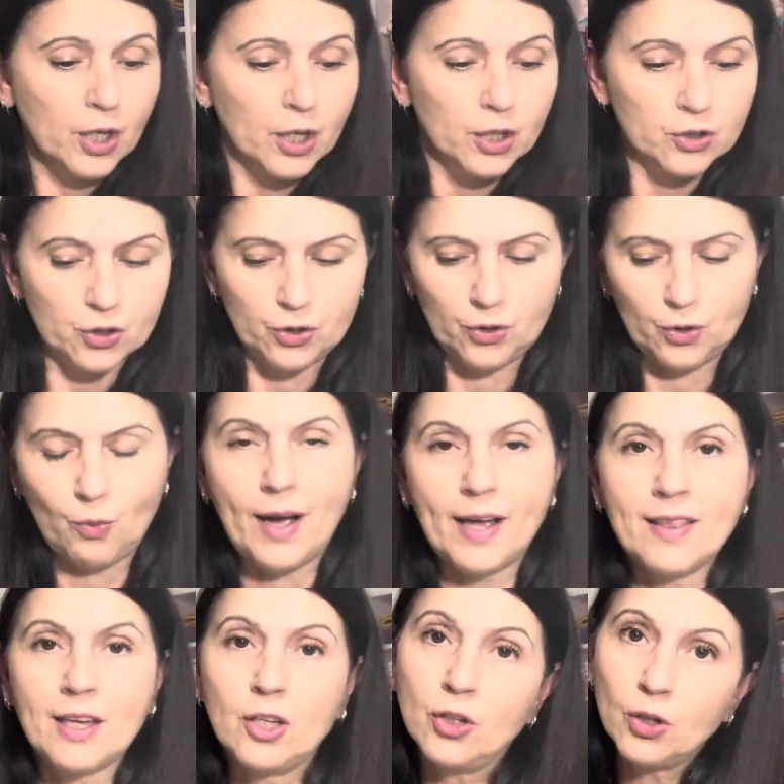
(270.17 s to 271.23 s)
to the way
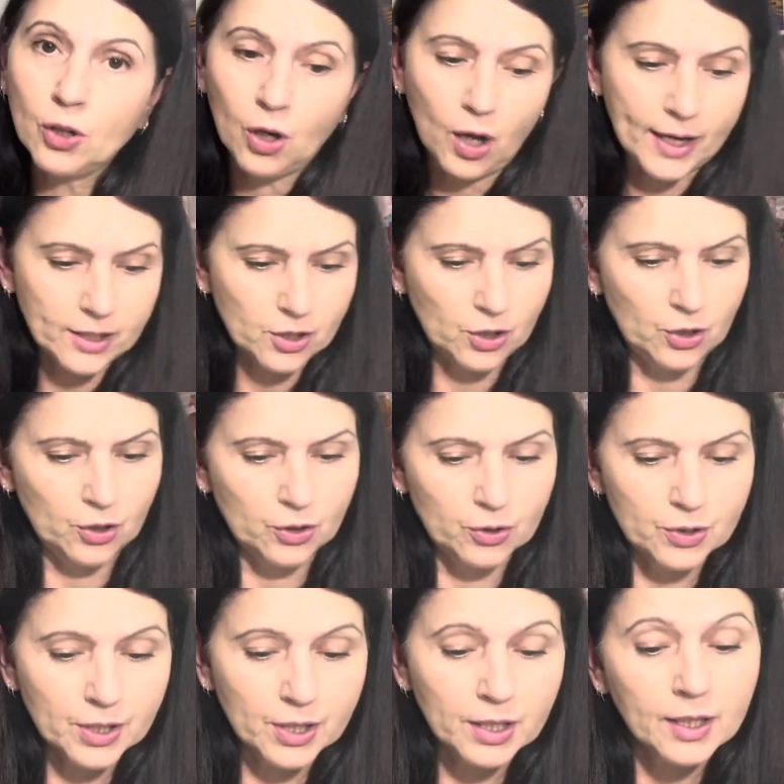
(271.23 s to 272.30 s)
that you like to
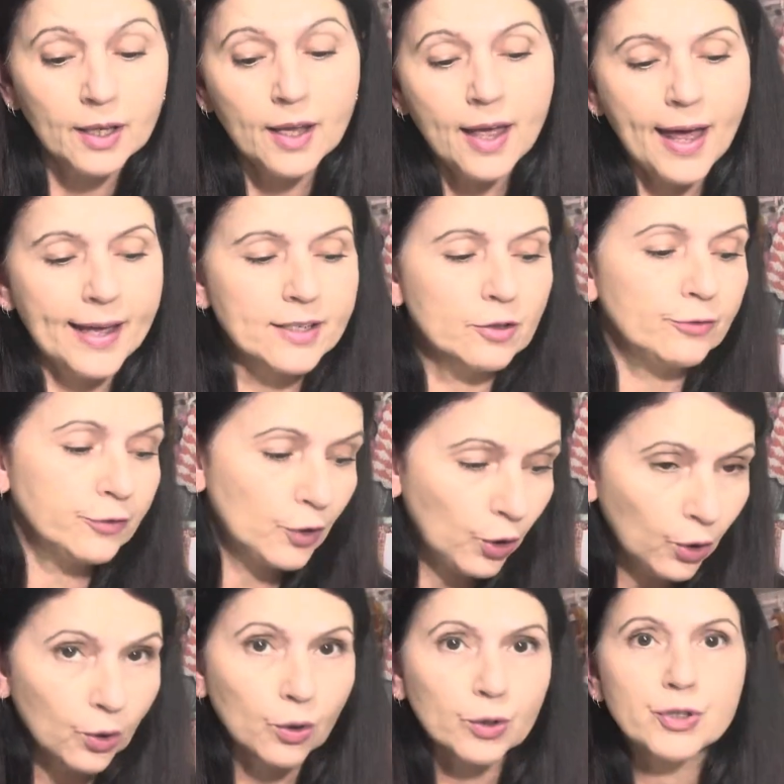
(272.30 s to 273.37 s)
use it. And of
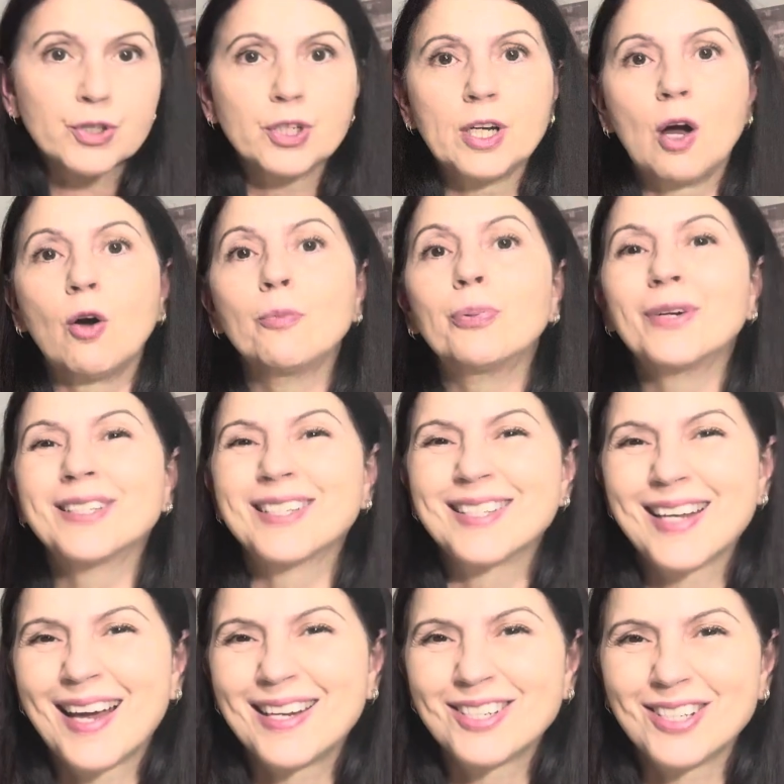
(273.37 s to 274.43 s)
course, on
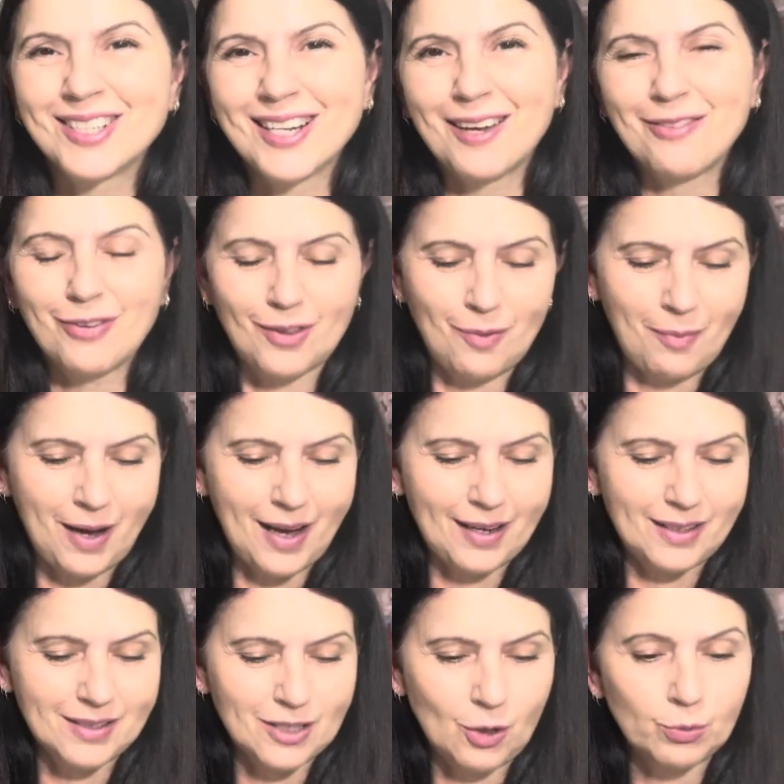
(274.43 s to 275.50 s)
presentation day for the
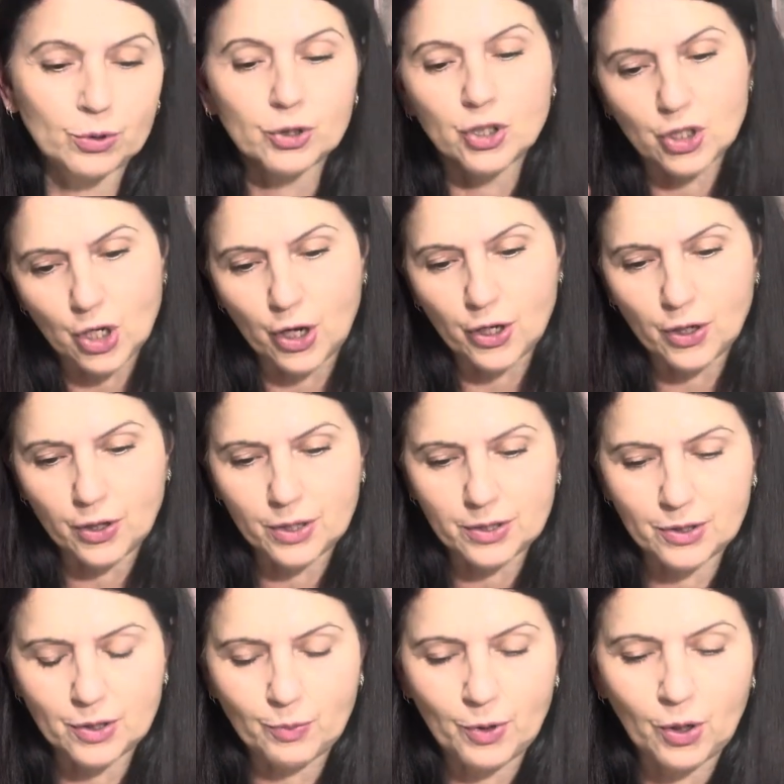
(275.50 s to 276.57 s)
markets, I will show you this
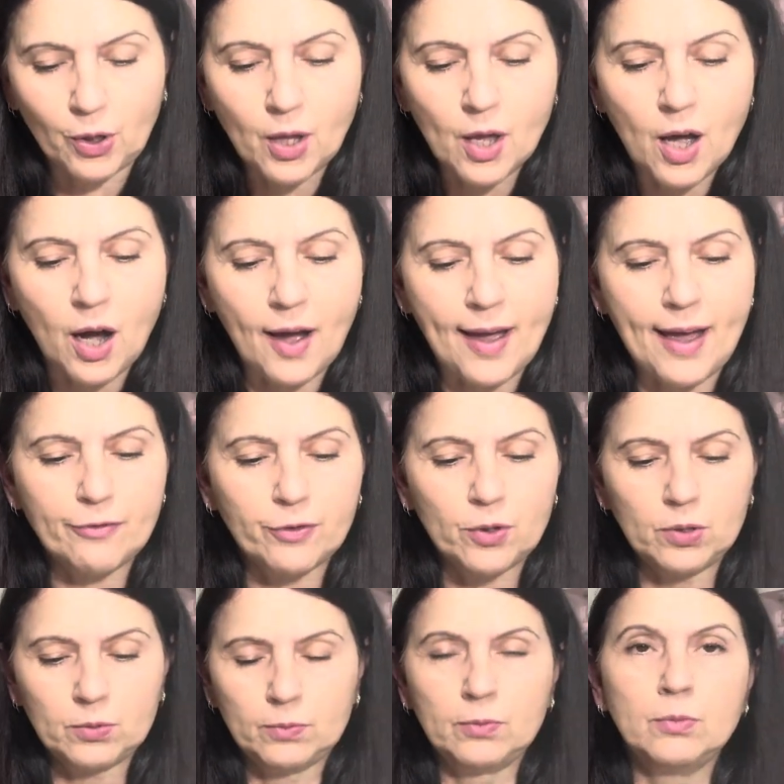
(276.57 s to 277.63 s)
as well. I have
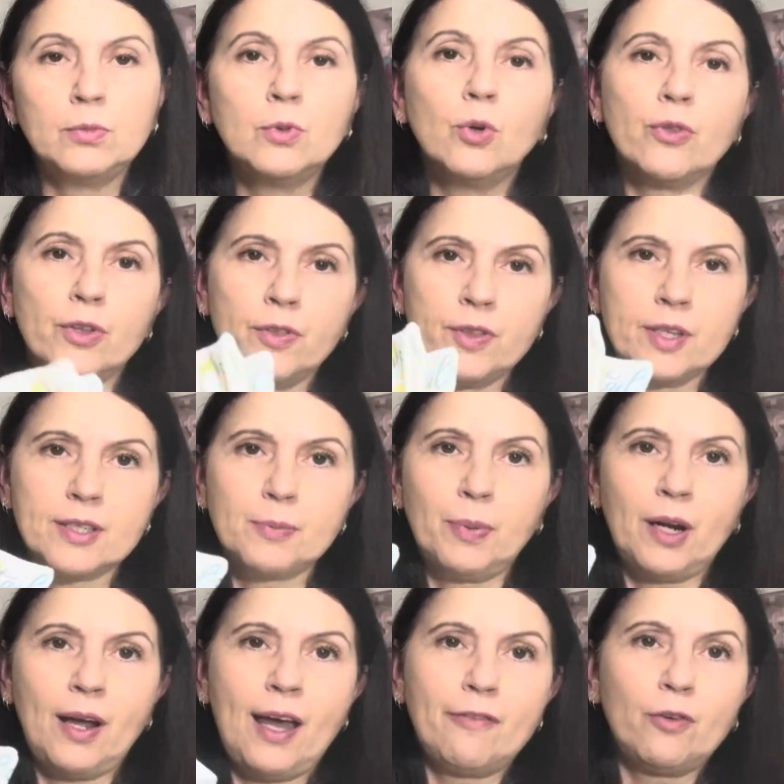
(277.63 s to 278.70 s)
more than this,
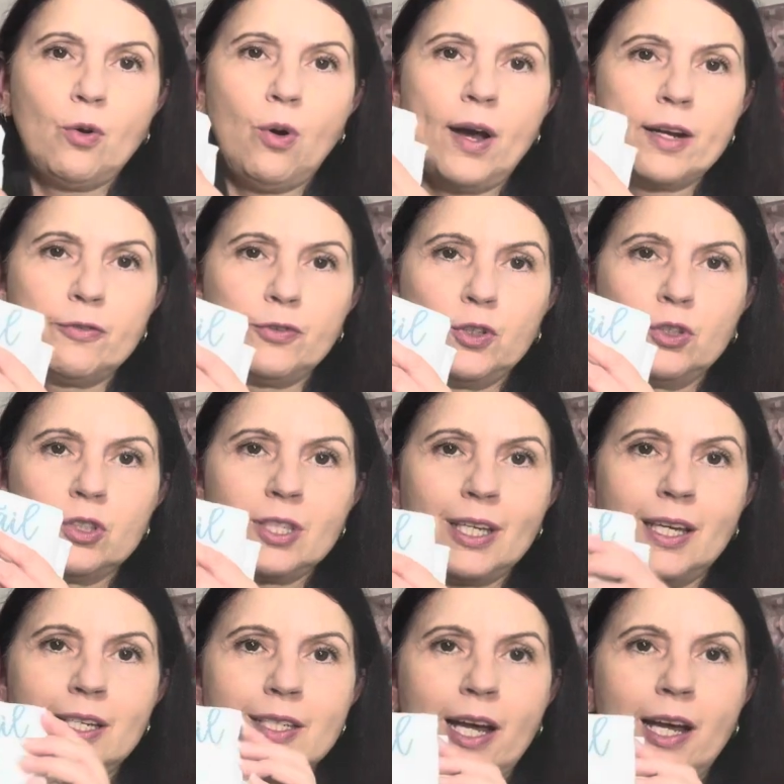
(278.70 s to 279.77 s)
but I have quite a few
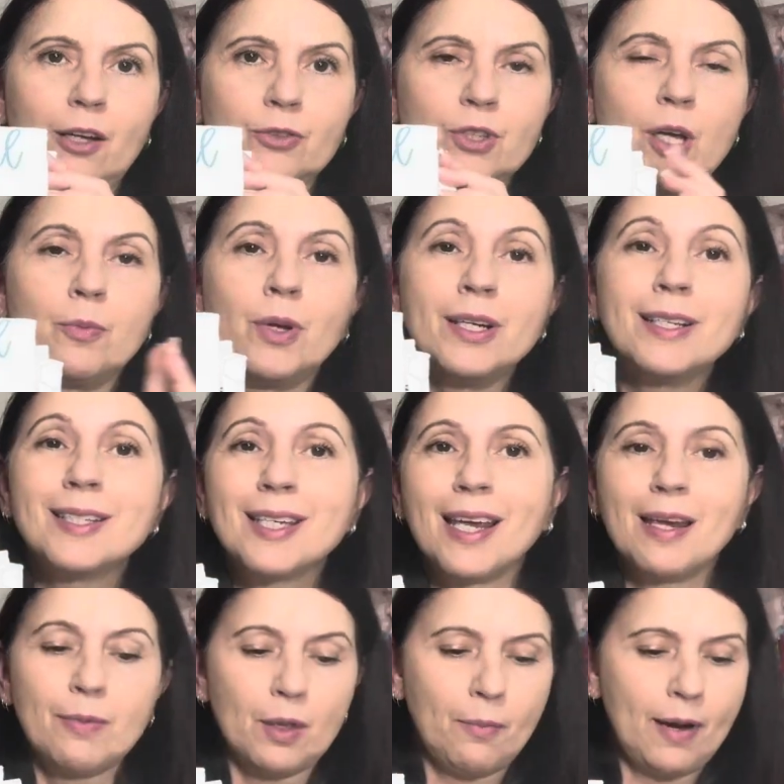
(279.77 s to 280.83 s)
tea towels. So I'm going to
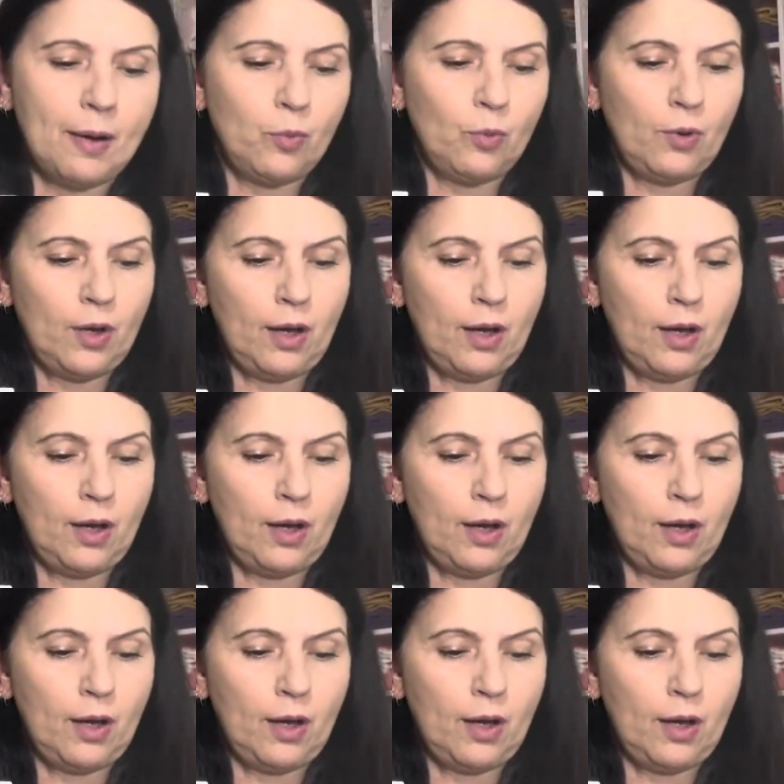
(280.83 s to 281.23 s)
team them up